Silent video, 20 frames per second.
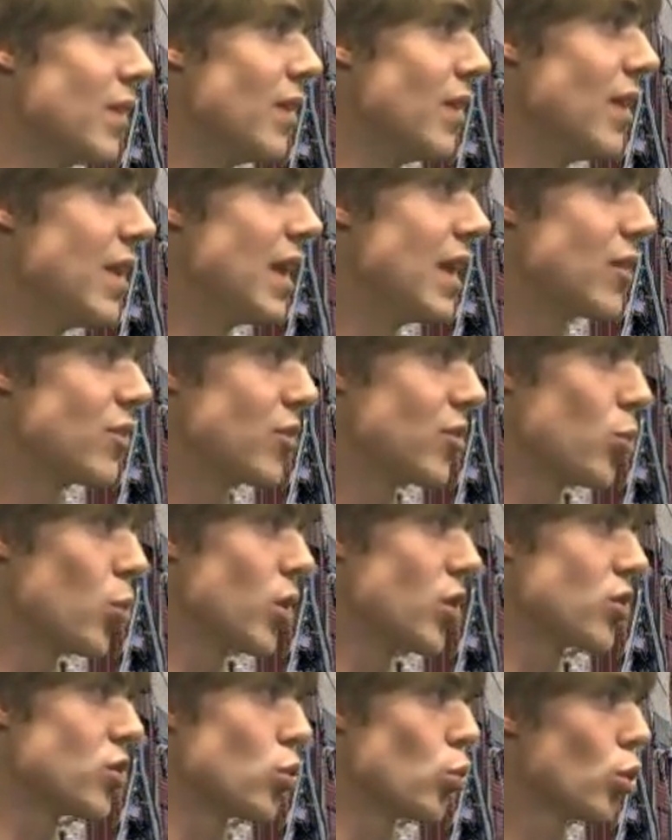this
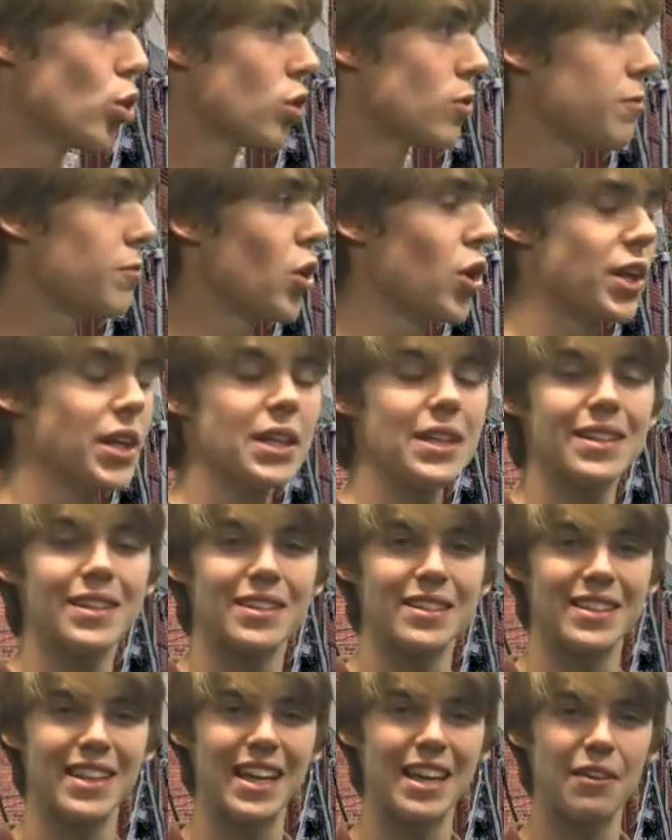was the worst
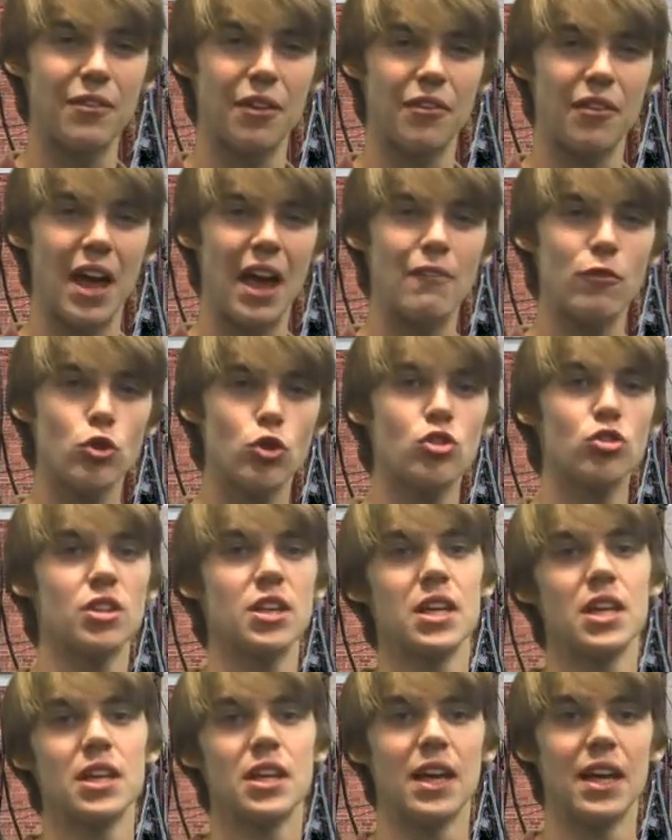flooding they have ever
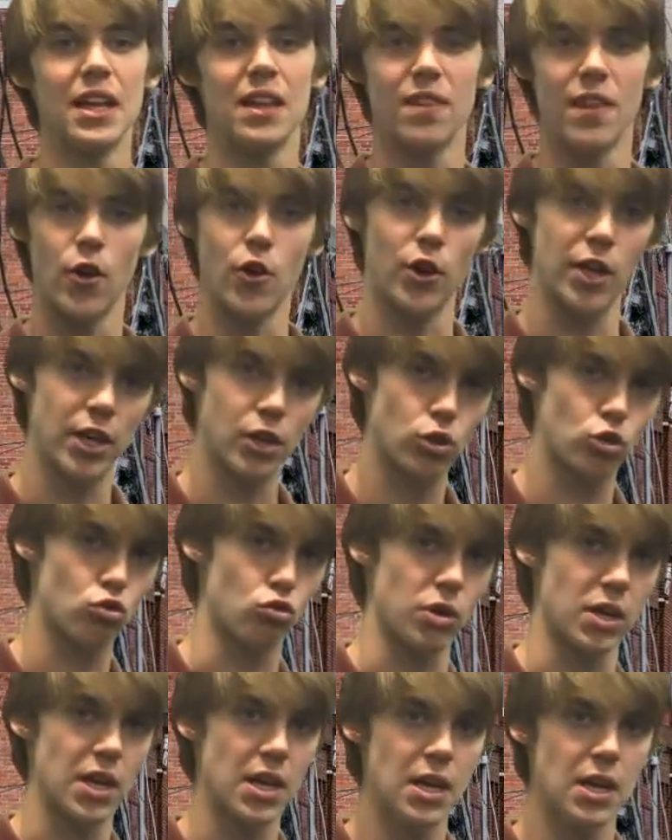seen in their
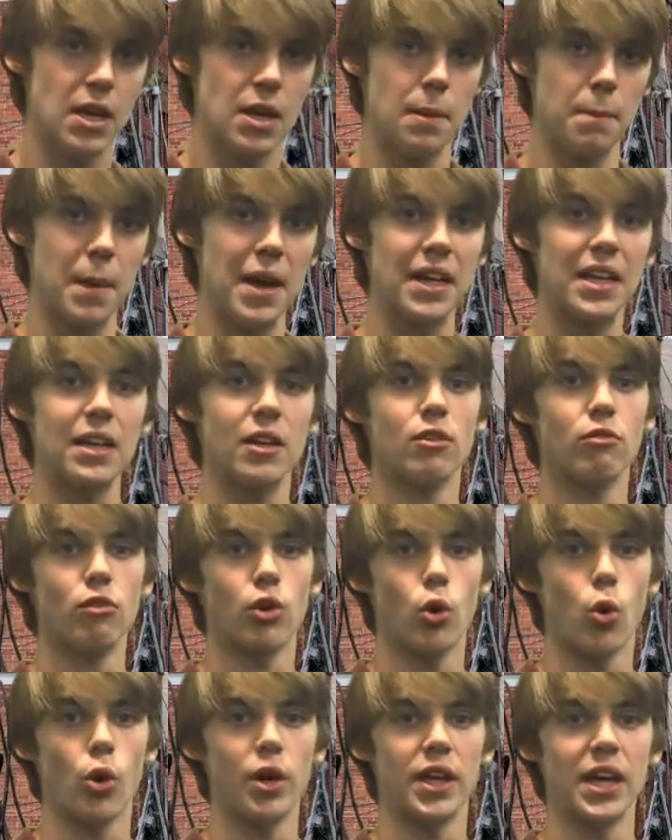history. Many
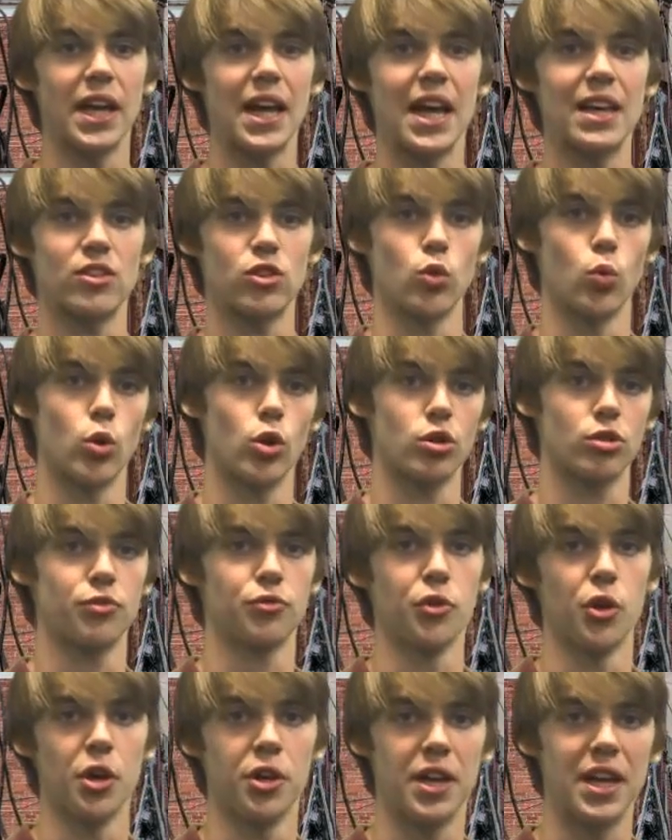recording it as the worst
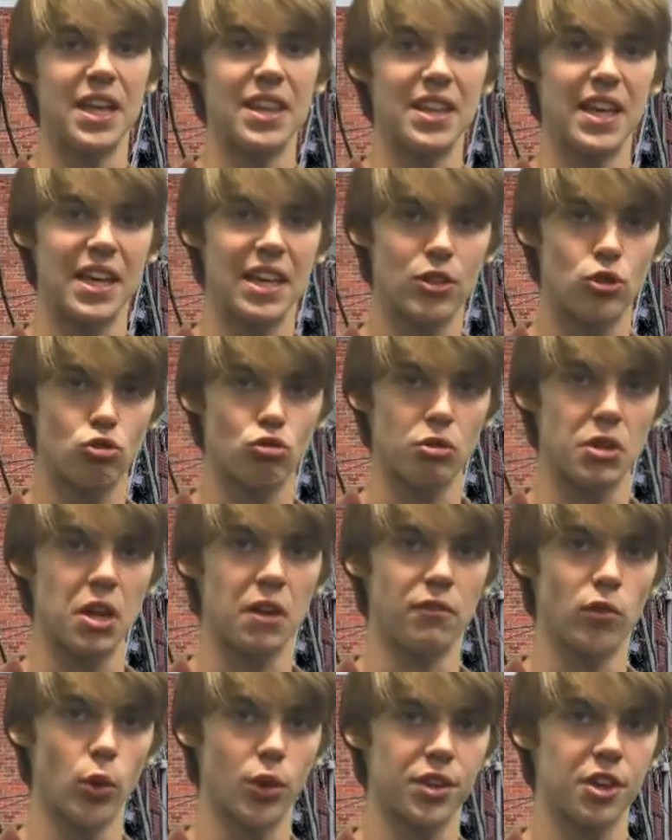flood in the history
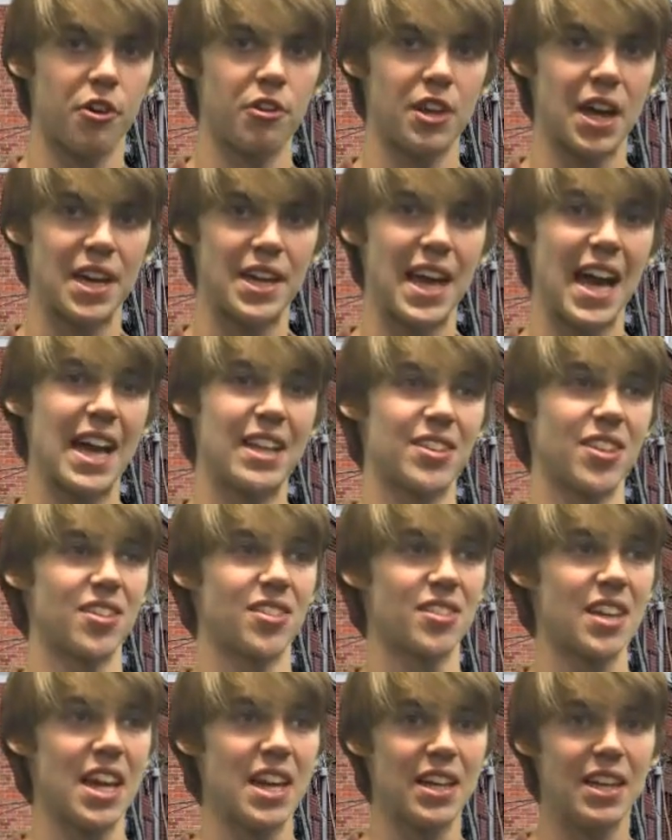of North Carolina as a
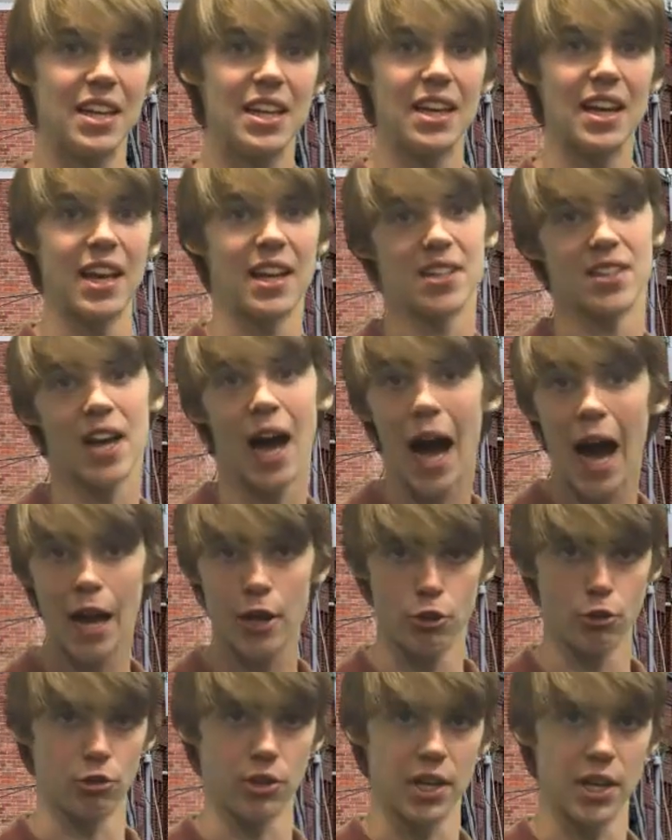state,
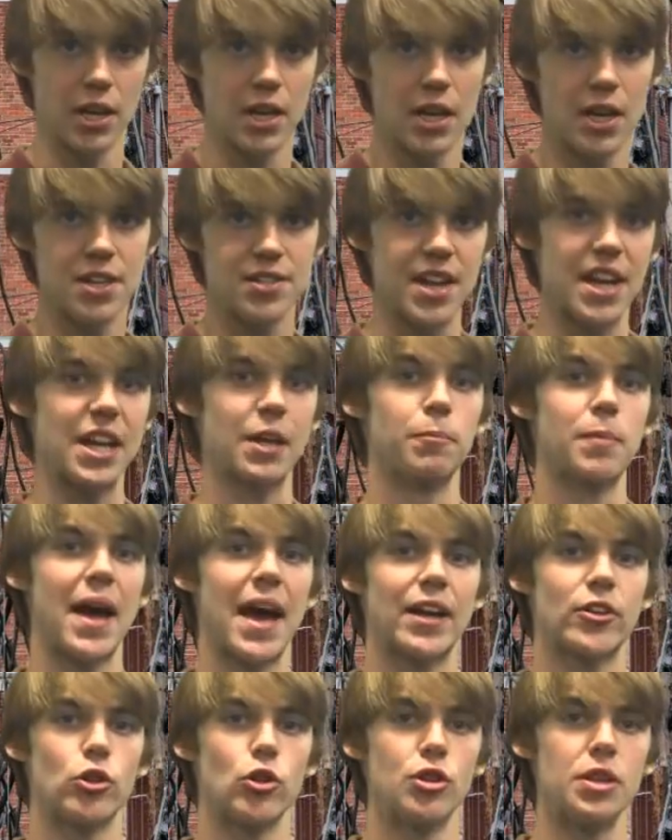entirely dating
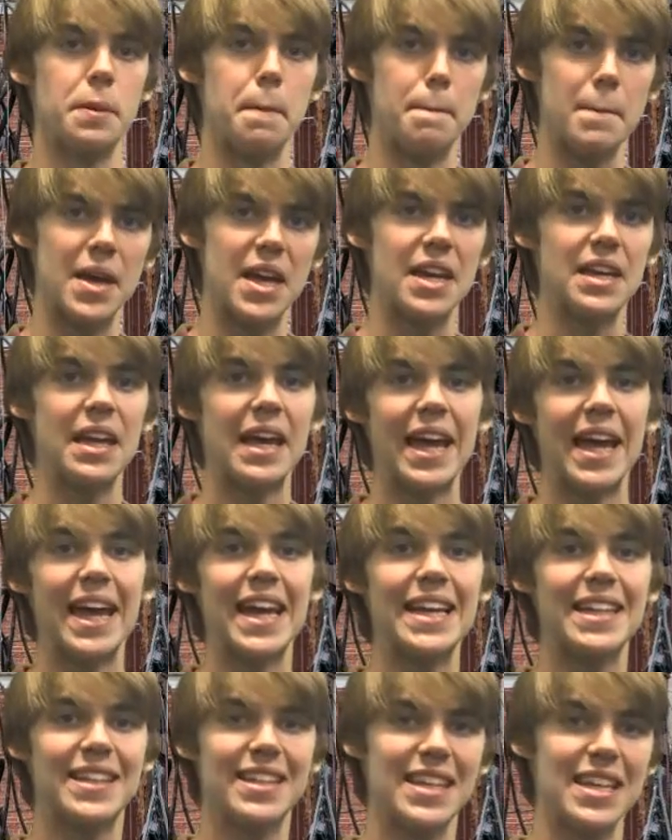back to the
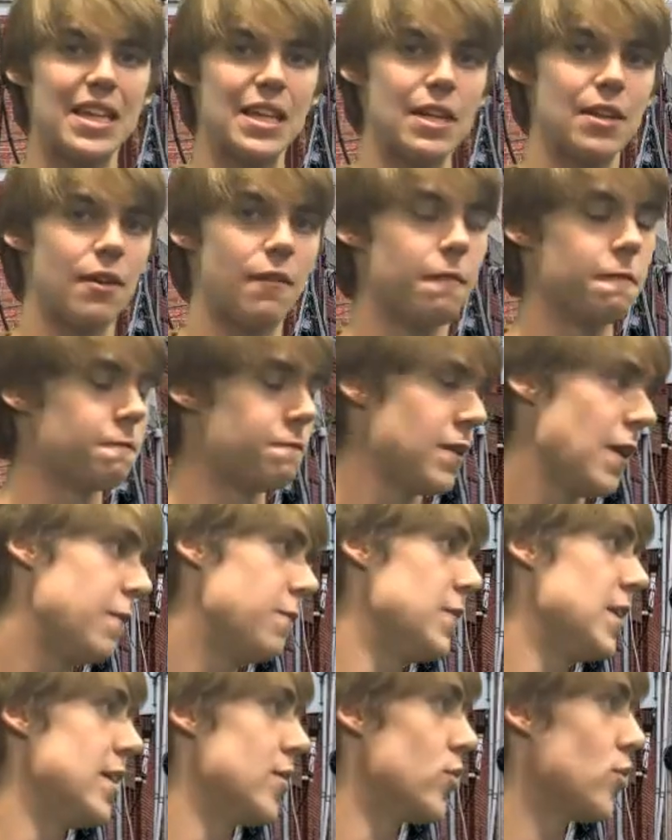
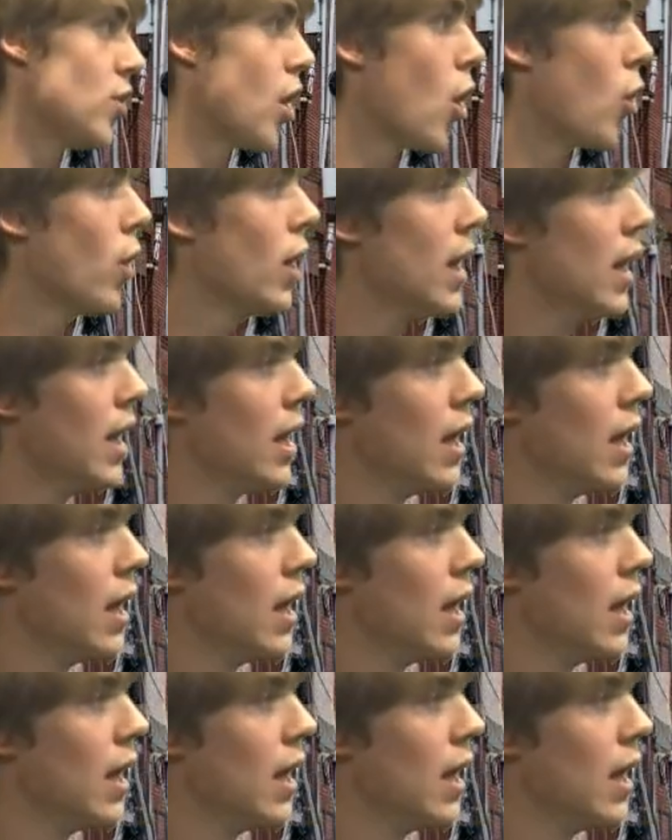mid-1850s. So